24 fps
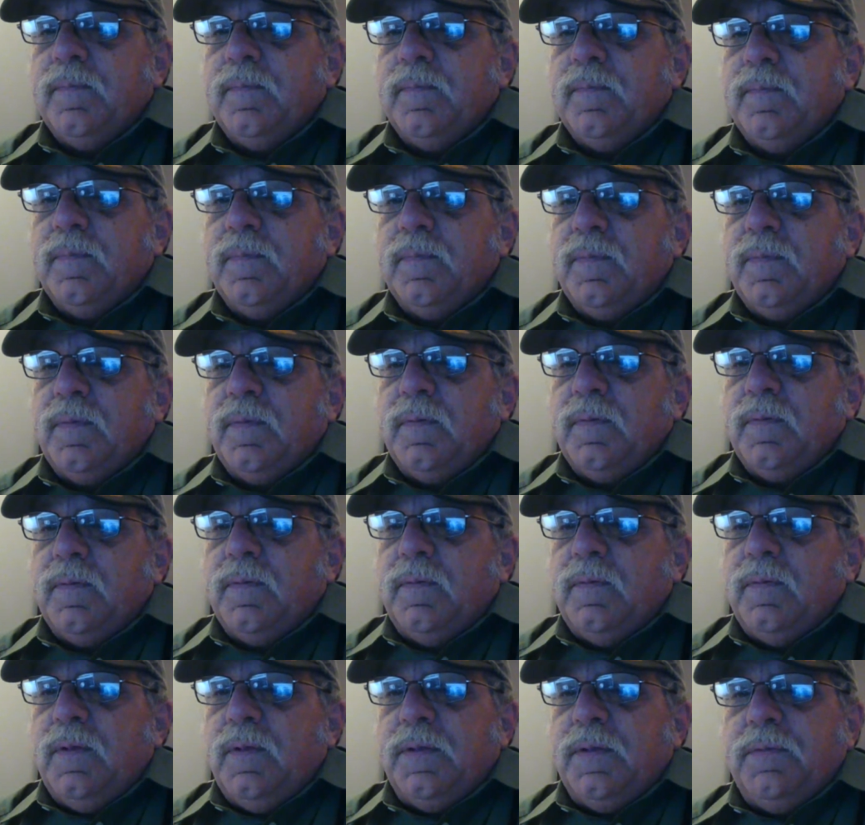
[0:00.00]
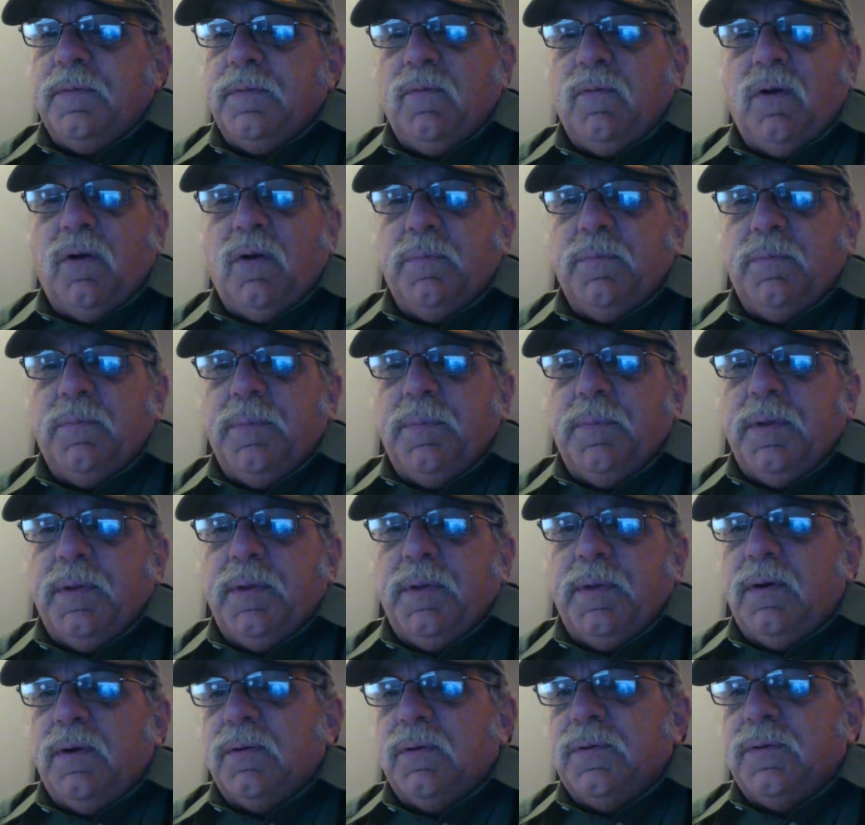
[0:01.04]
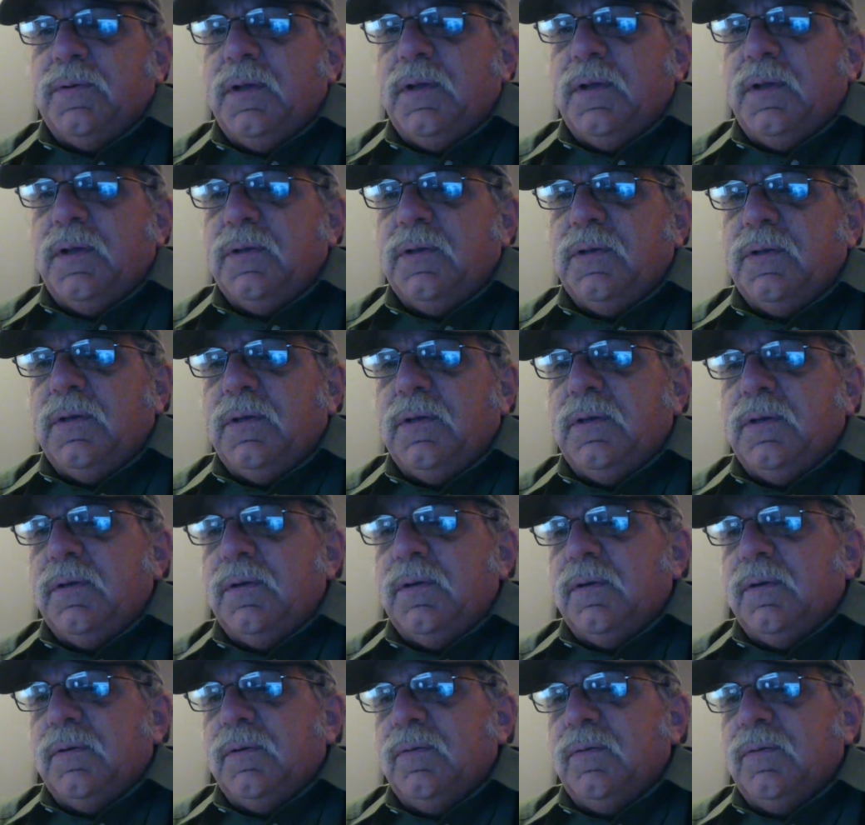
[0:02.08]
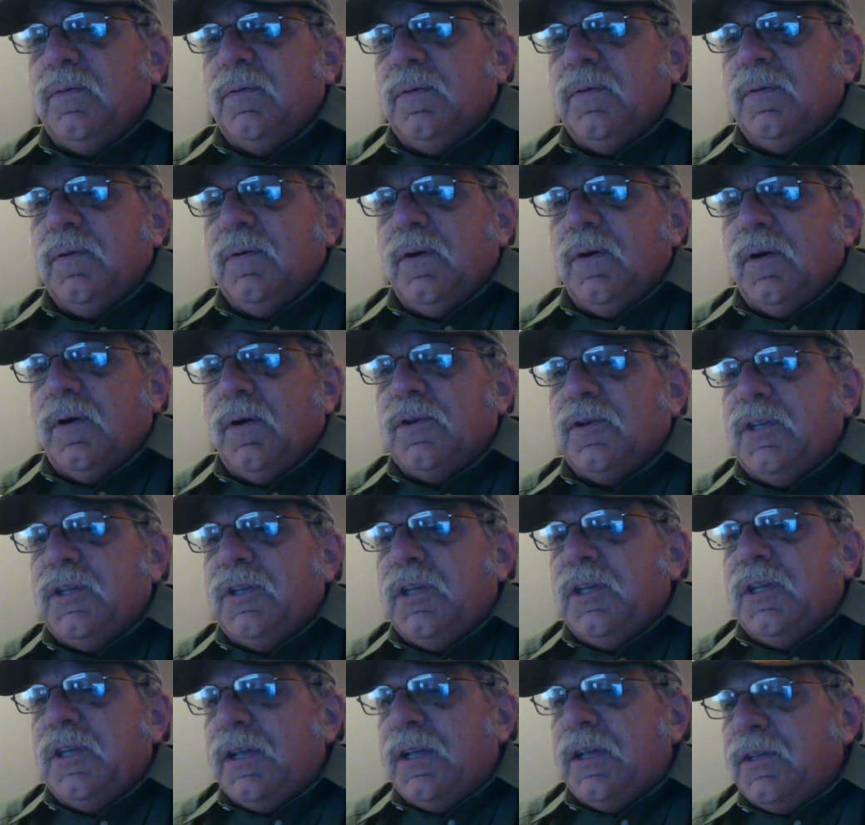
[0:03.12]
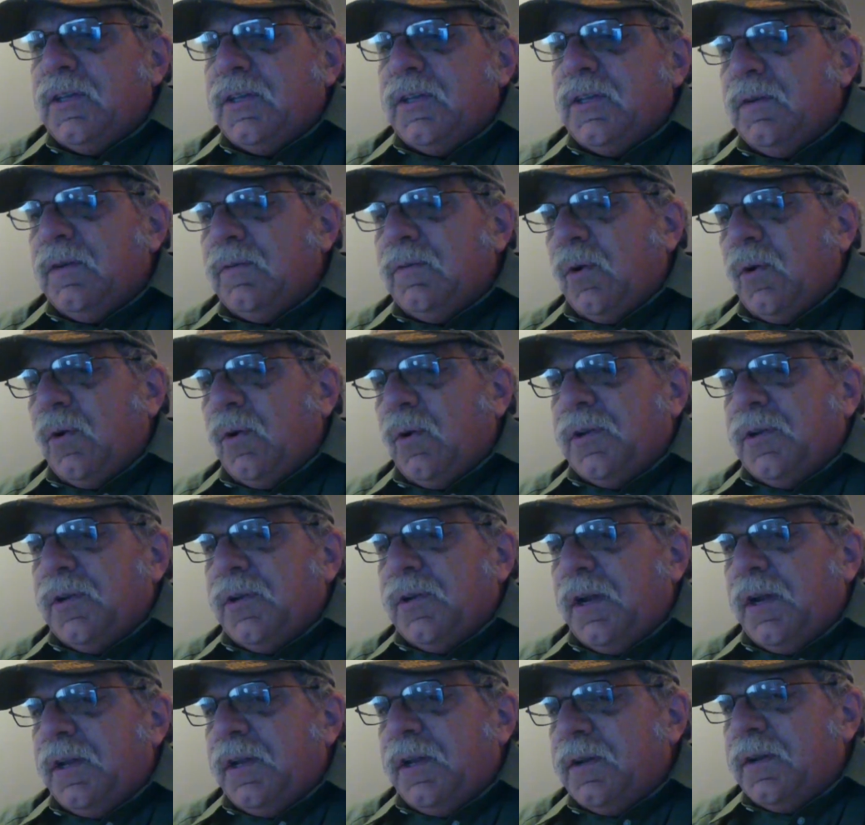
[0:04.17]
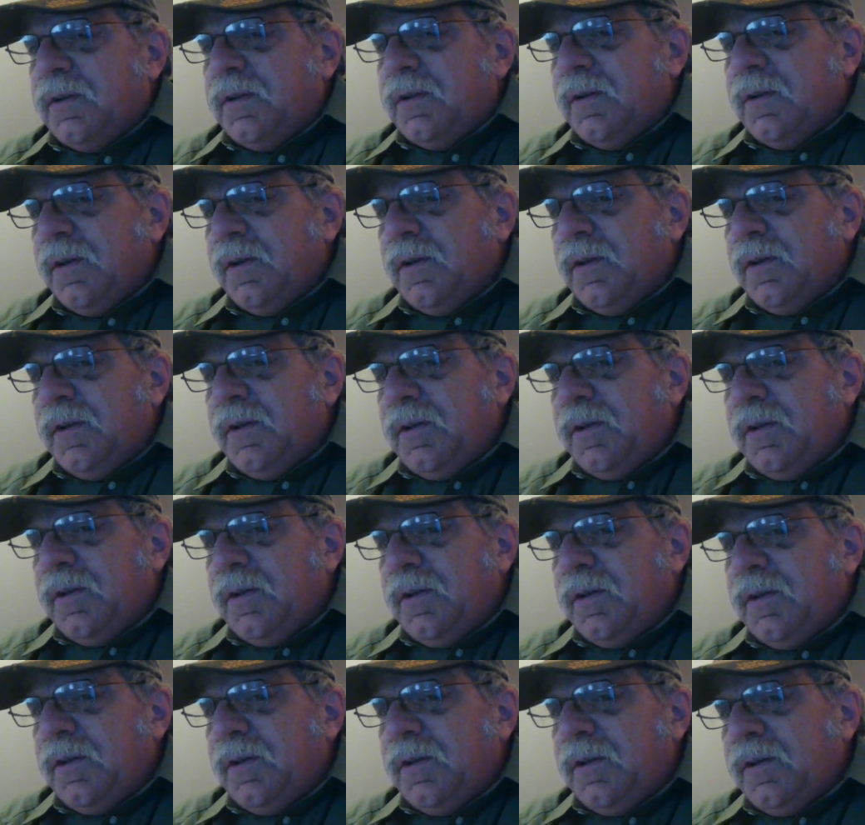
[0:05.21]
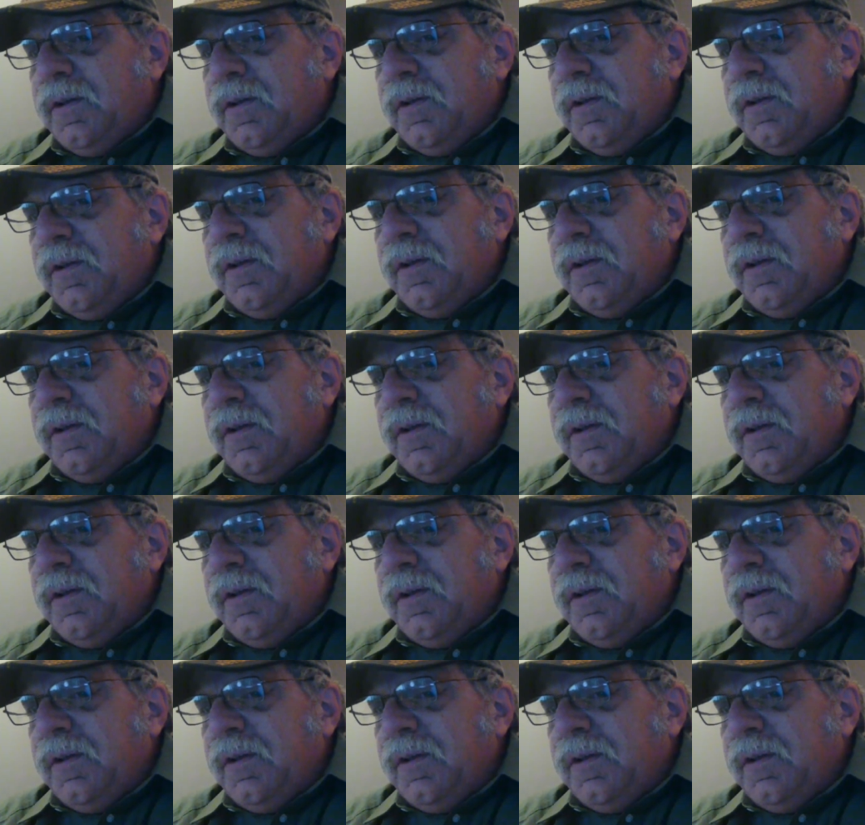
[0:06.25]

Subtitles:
Nothing wrong with being an ROTC or RCAC, Royal Canadian, I guess that is.